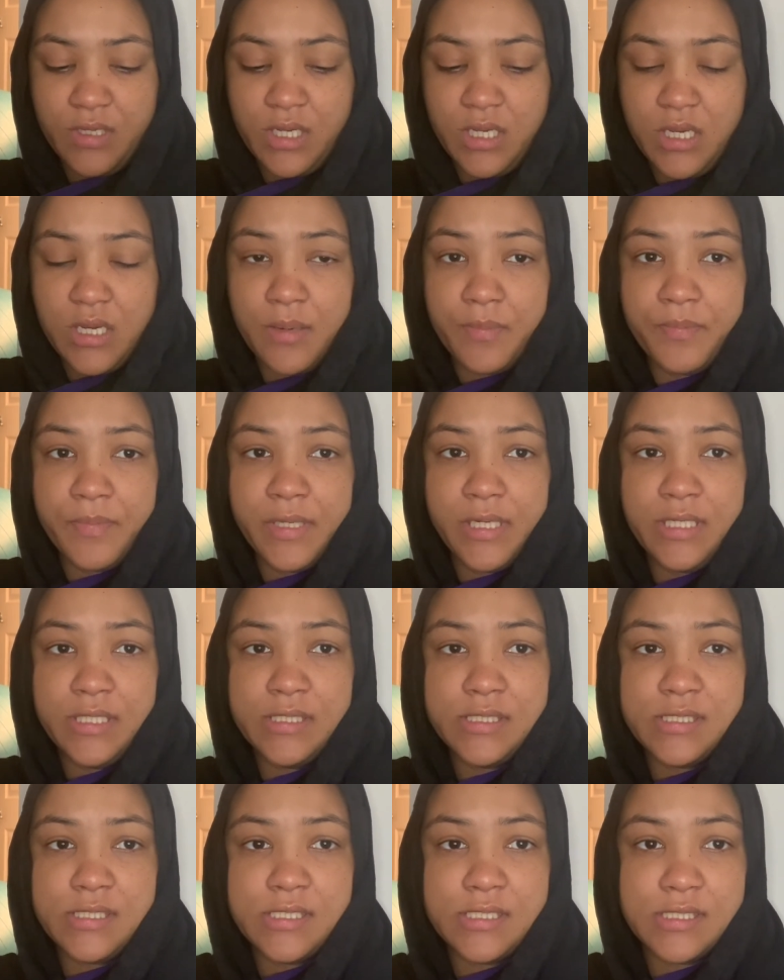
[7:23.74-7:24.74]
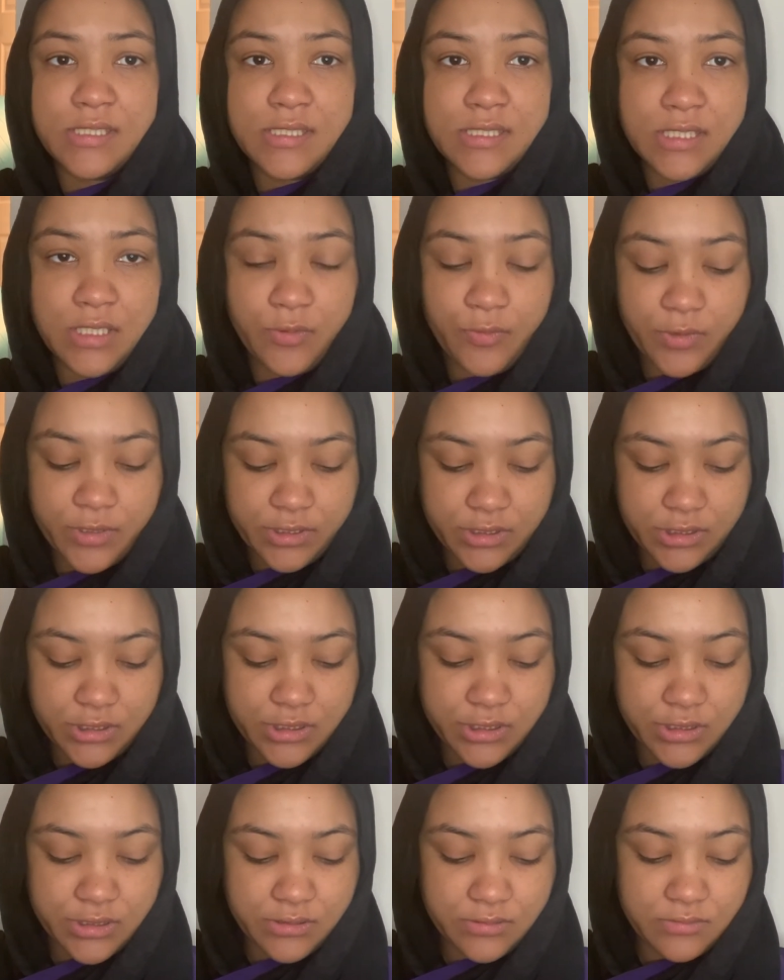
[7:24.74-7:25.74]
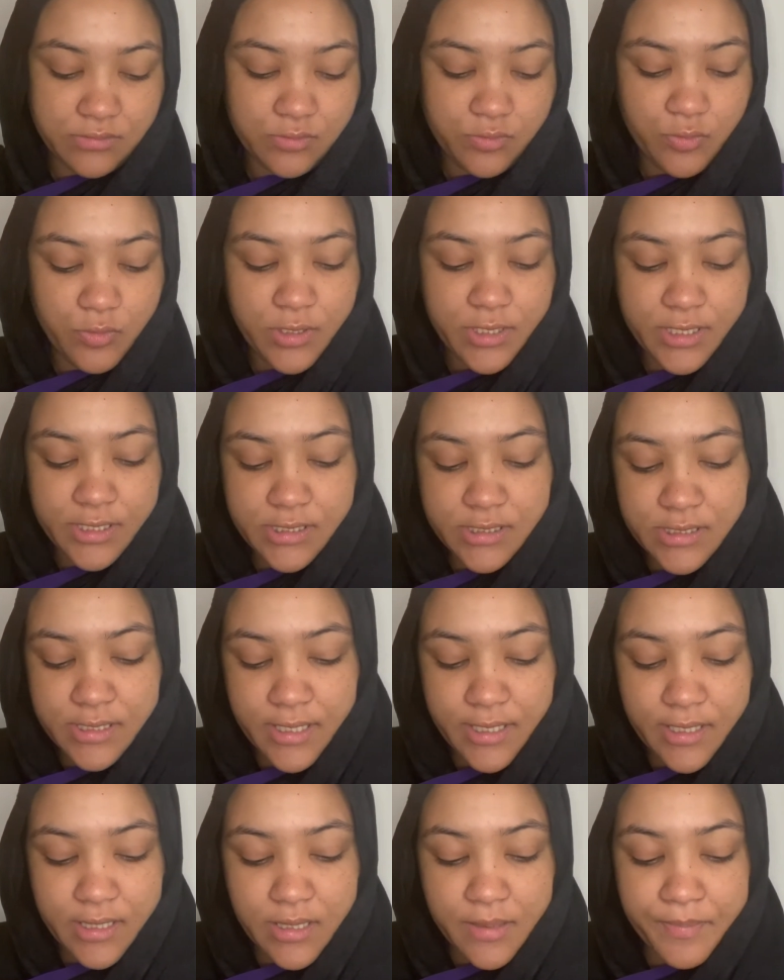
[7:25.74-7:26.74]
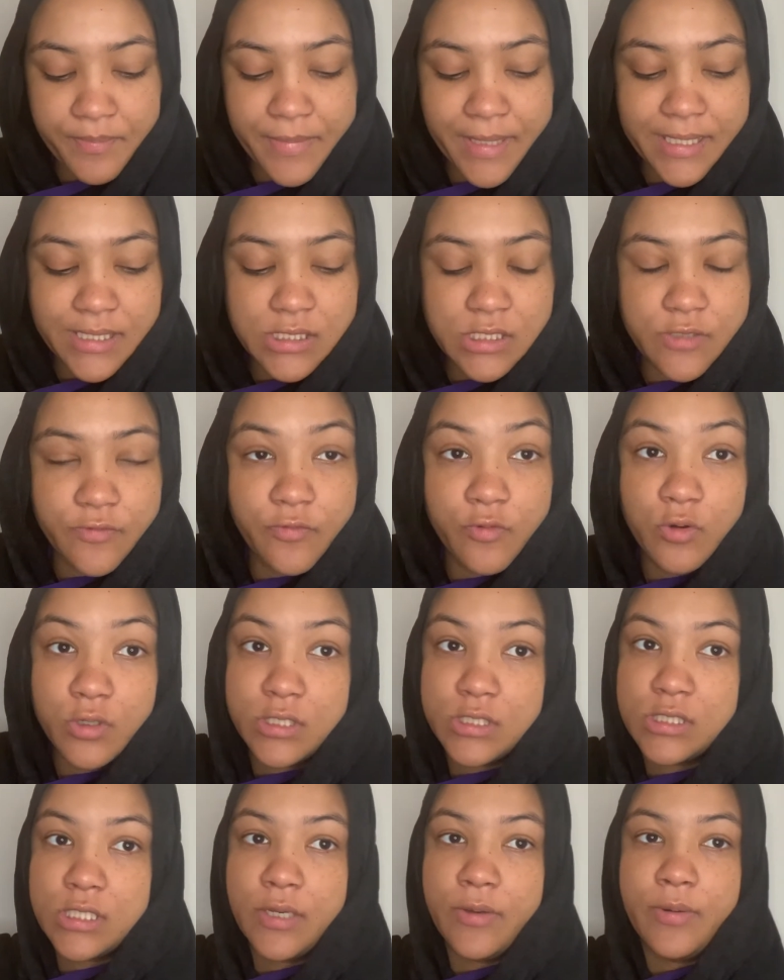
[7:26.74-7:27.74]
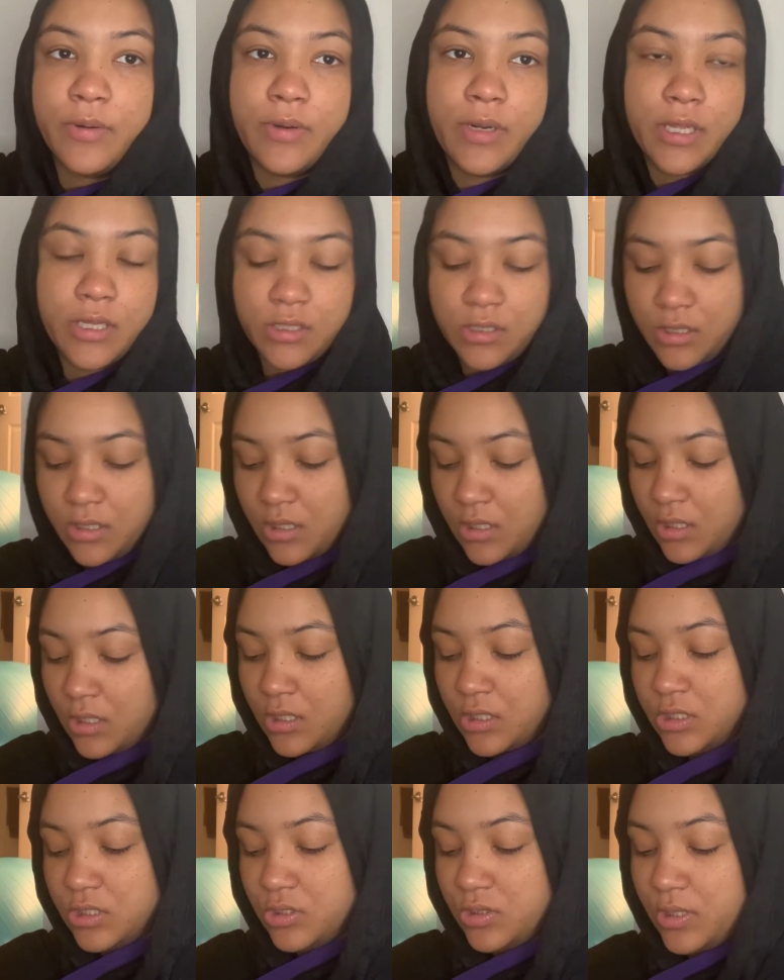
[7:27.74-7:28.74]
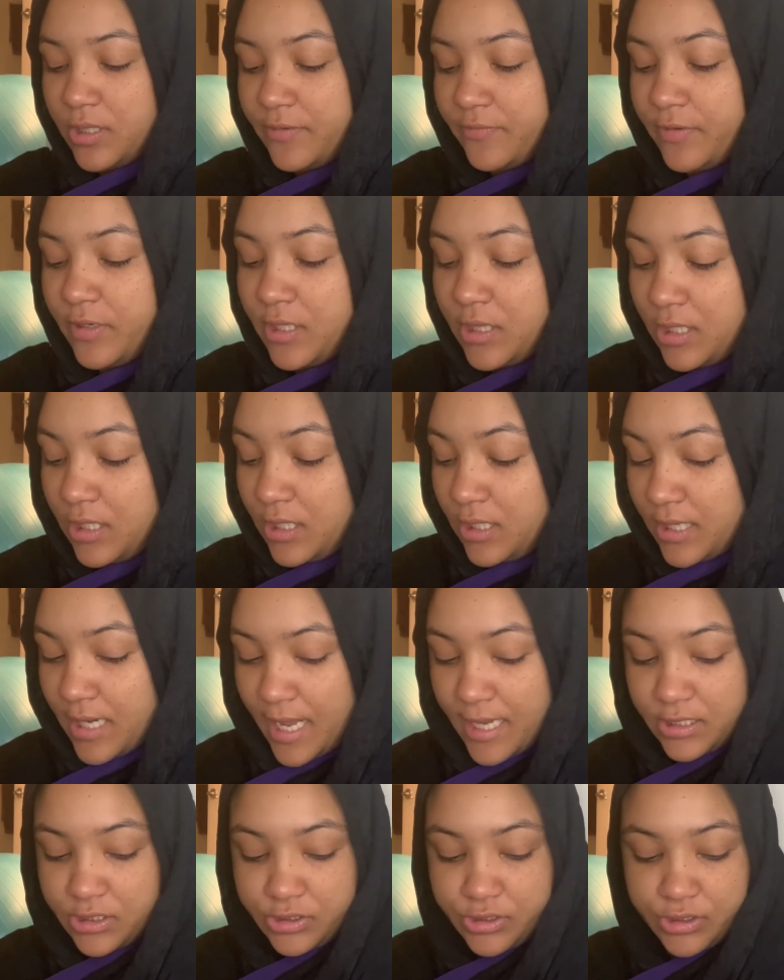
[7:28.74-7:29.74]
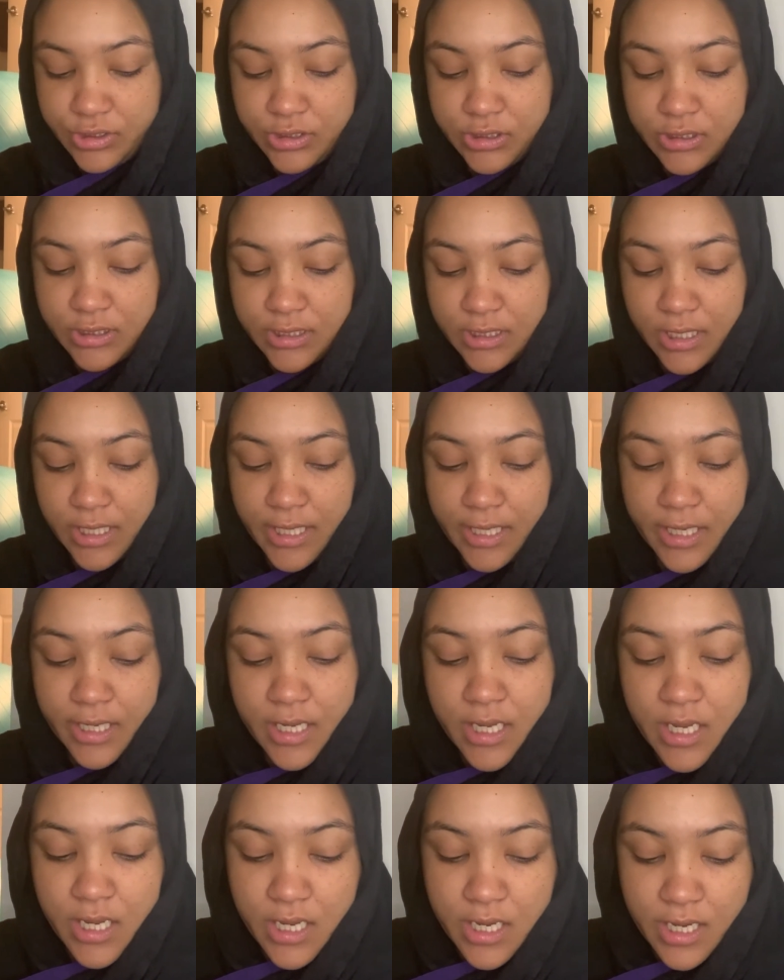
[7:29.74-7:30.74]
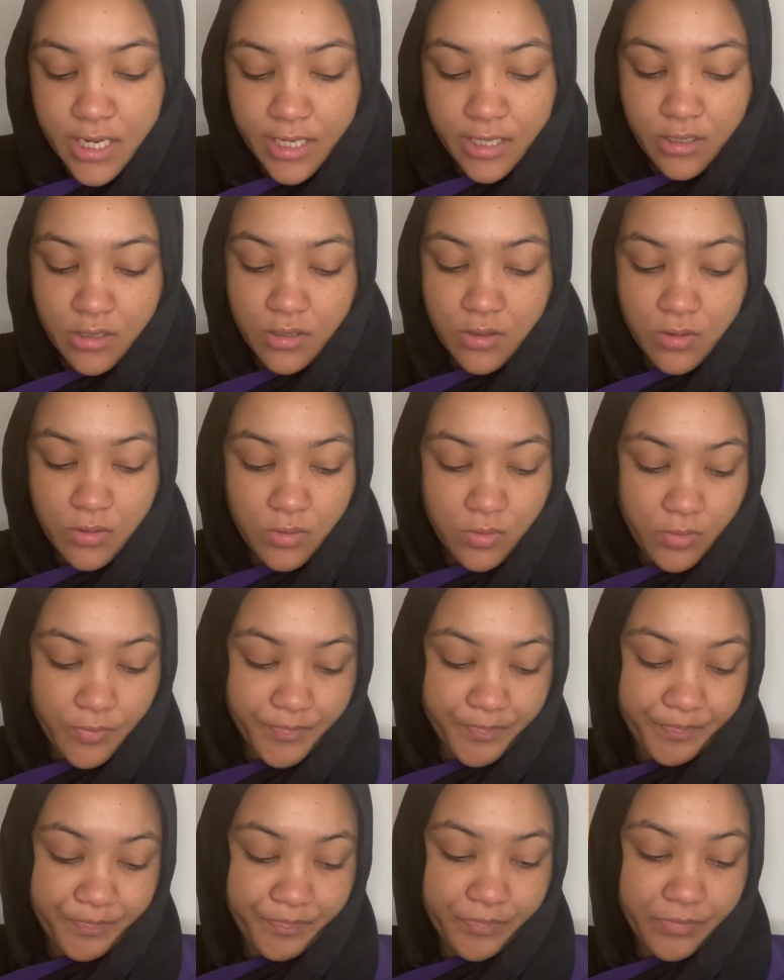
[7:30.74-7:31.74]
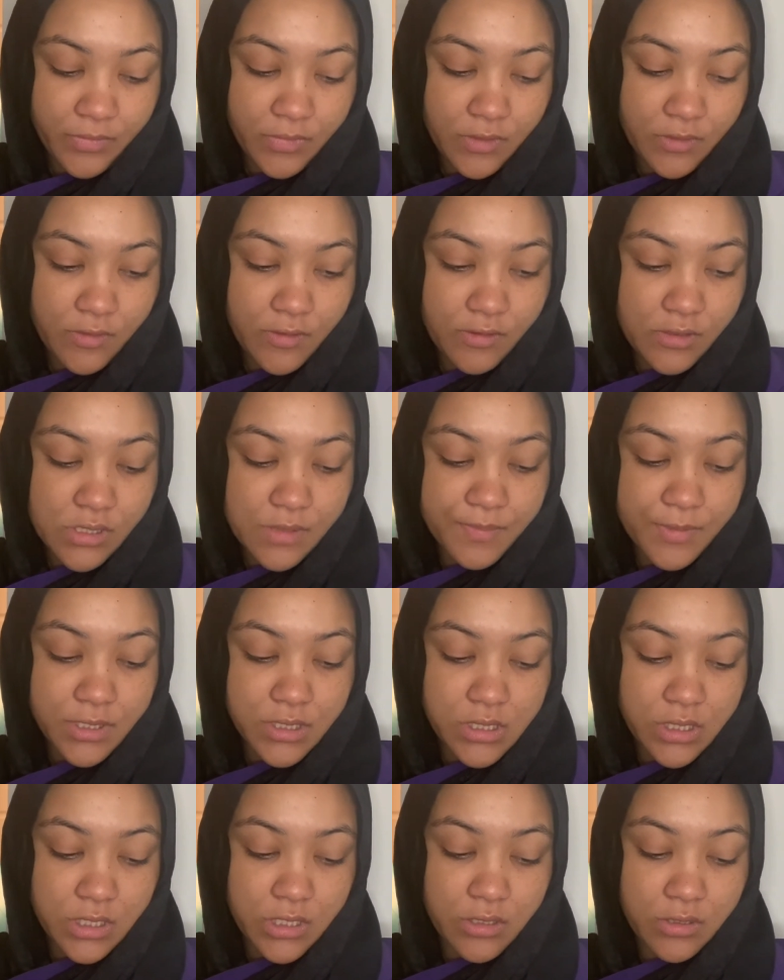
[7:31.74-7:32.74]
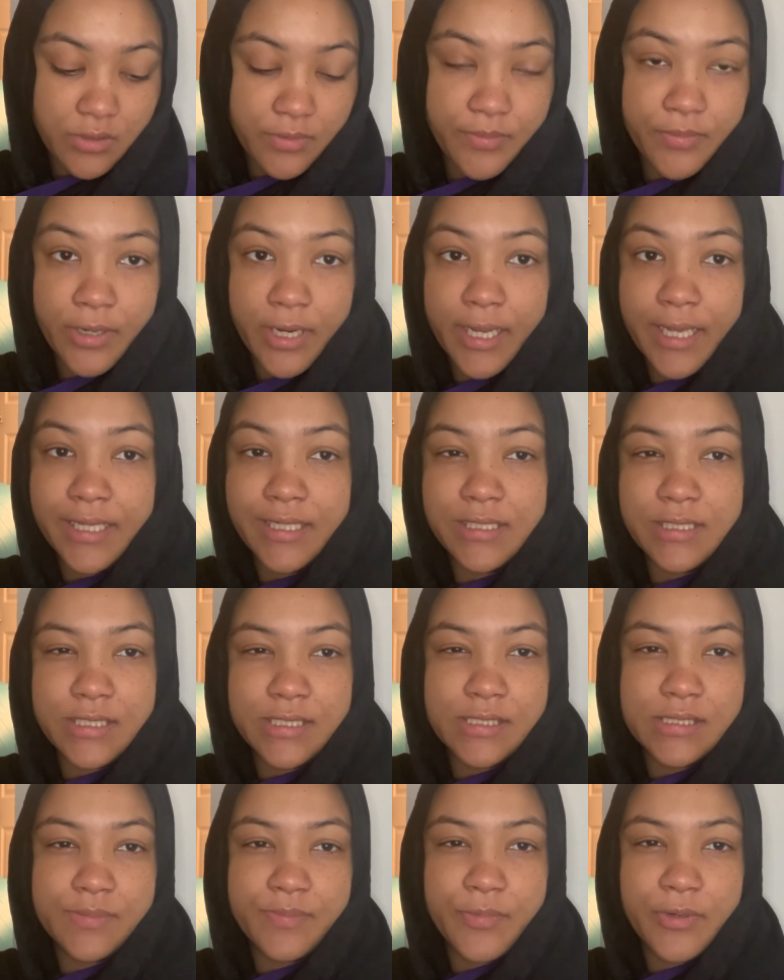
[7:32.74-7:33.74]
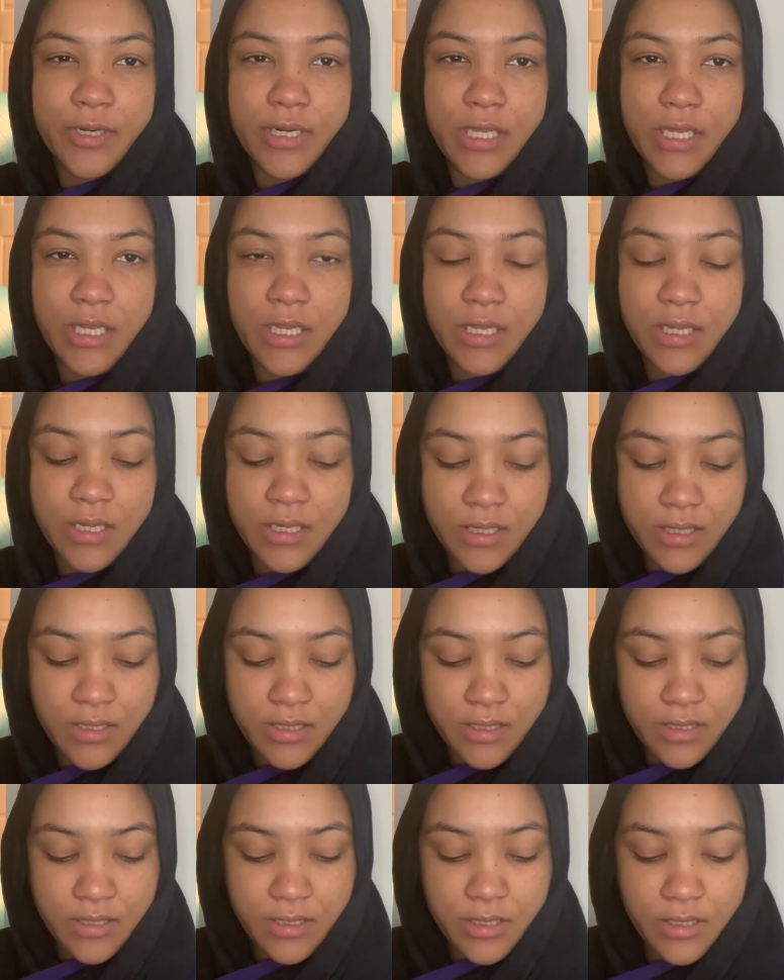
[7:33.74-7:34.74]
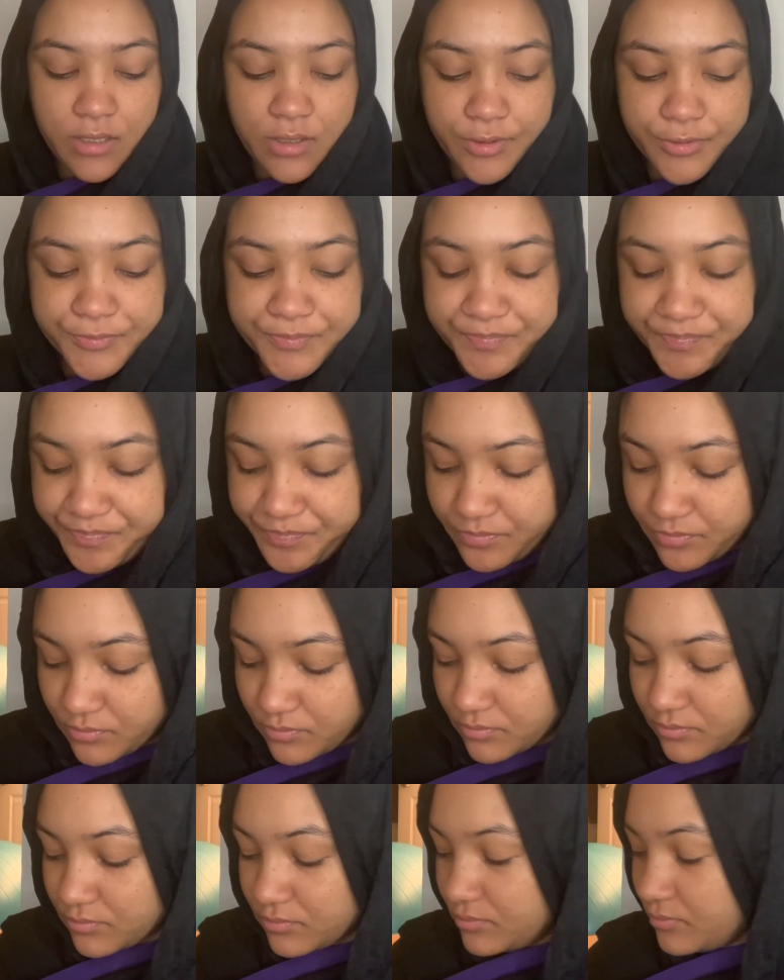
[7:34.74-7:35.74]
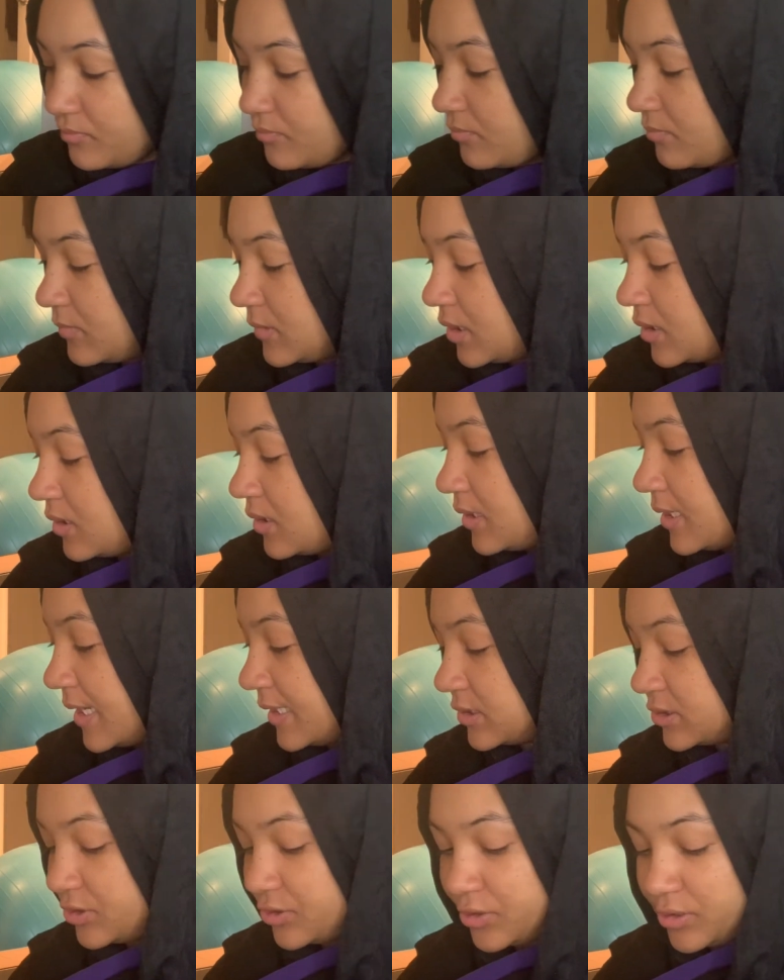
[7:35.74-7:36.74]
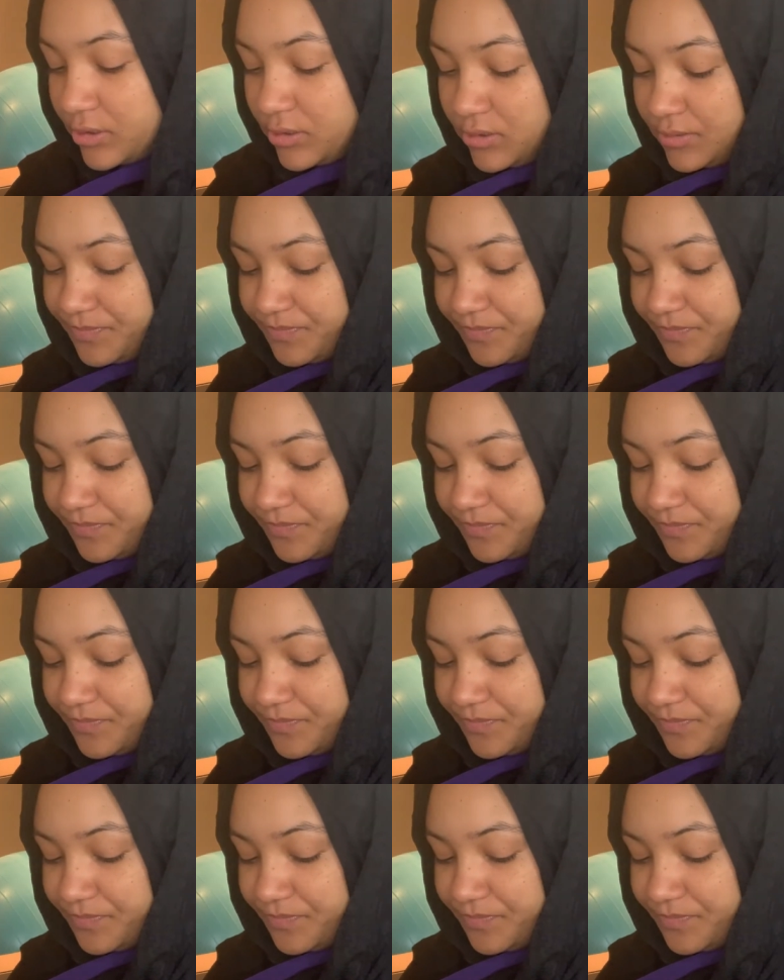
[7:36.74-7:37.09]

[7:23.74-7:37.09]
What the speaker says: companies to see which one is like the best. Of course, I would rather do everything natural. And like, I know this particular brand is pretty, you know, natural.